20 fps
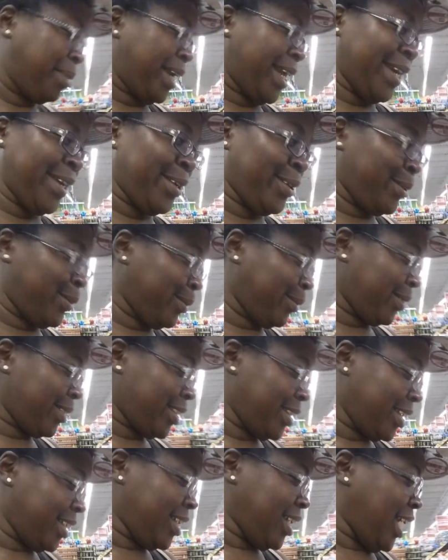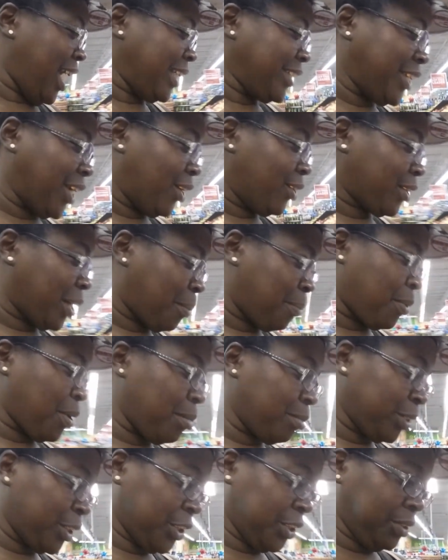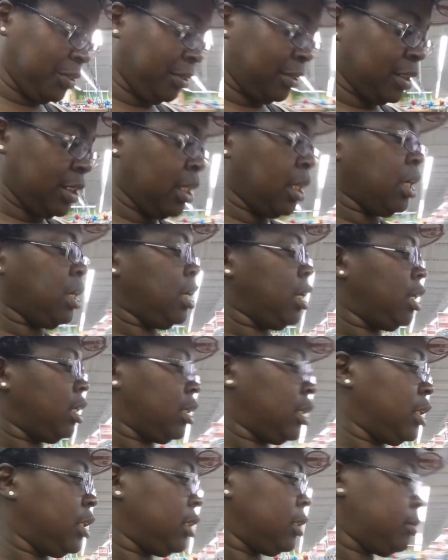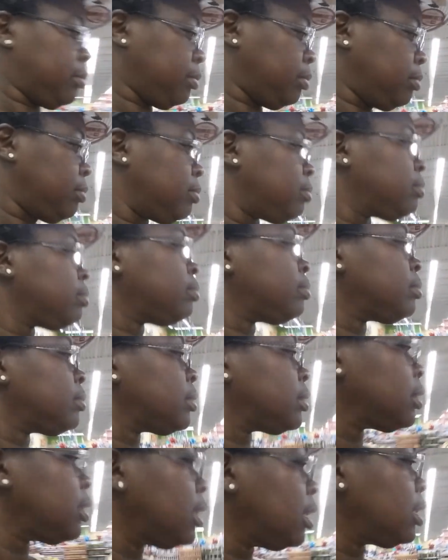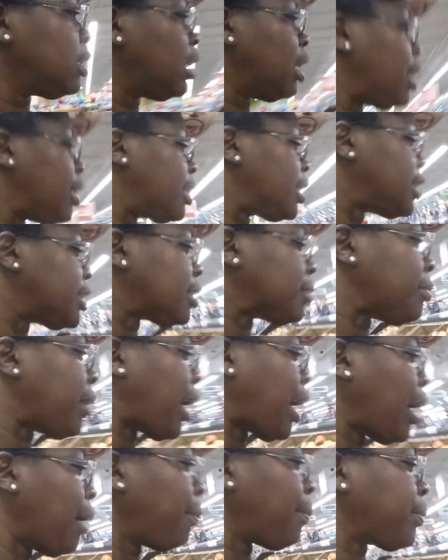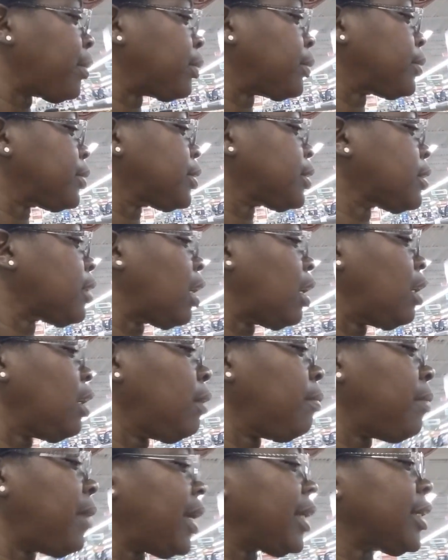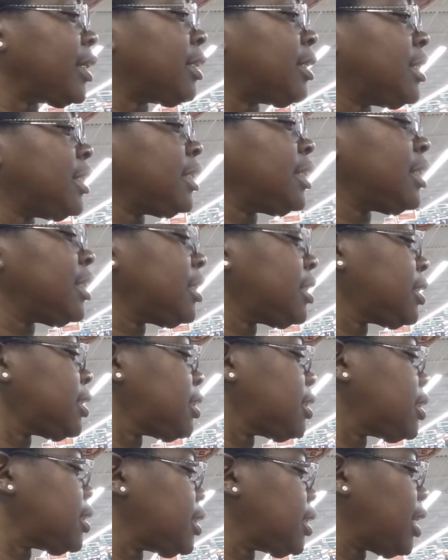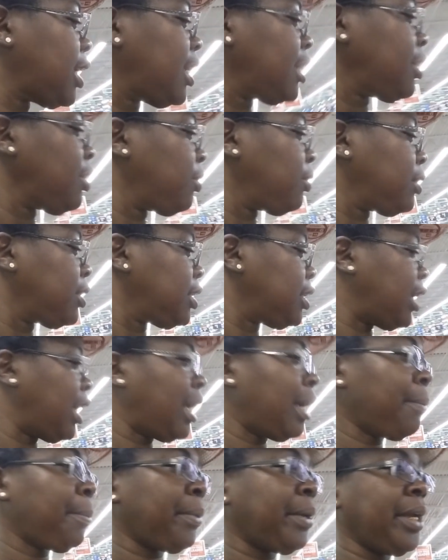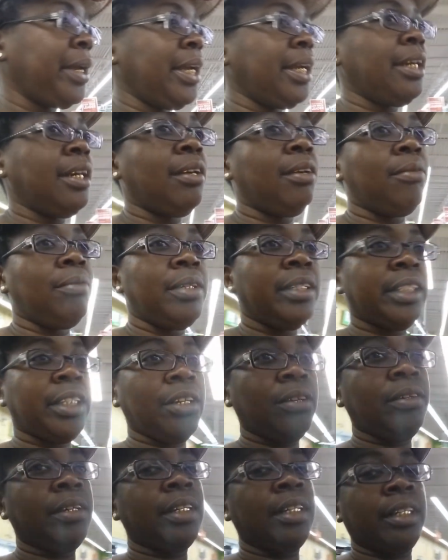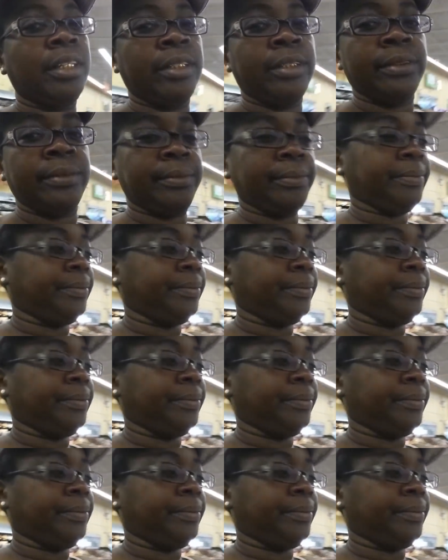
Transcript: but I don't. I don't, I promise you. Um, I need some apples. Oh my goodness. Ain't no good apple. Ain't no, what's going on?